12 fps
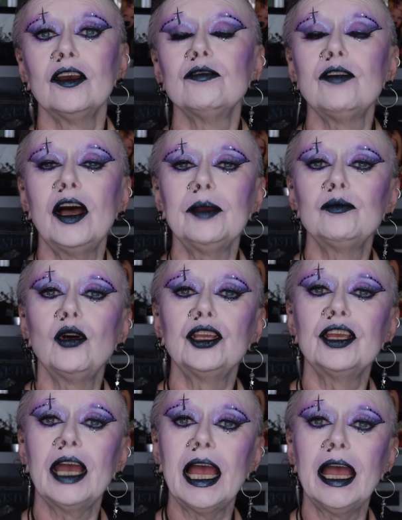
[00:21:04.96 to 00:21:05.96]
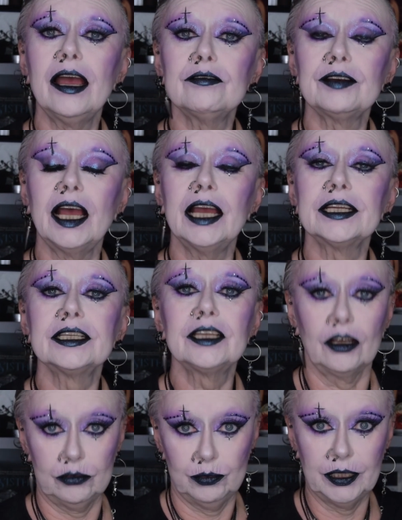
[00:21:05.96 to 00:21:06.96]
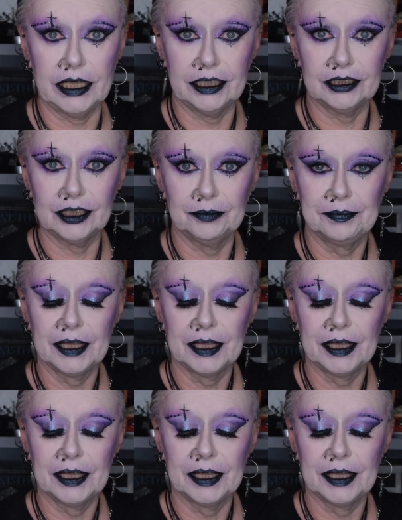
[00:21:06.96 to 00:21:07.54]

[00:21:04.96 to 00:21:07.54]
Find what you have and go with it.